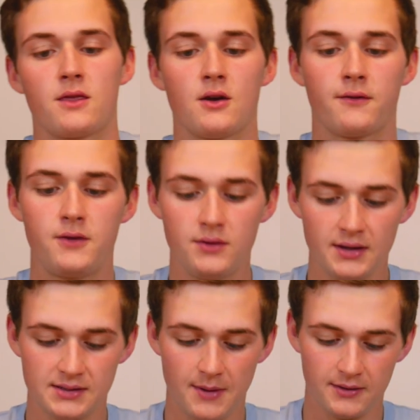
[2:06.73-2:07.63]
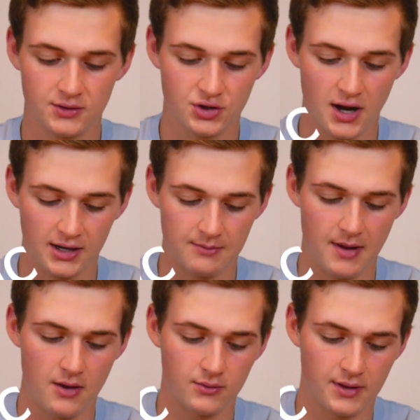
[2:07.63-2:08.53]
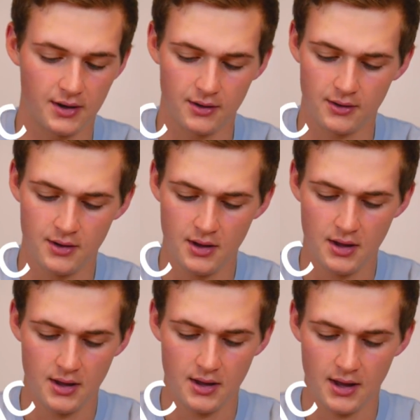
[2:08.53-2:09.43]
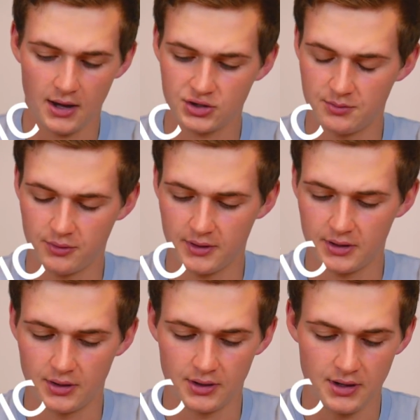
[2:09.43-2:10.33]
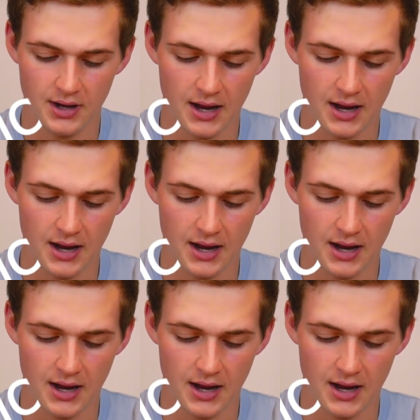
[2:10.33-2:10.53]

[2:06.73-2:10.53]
There are a few things about the shotgun mount that are actually pretty good.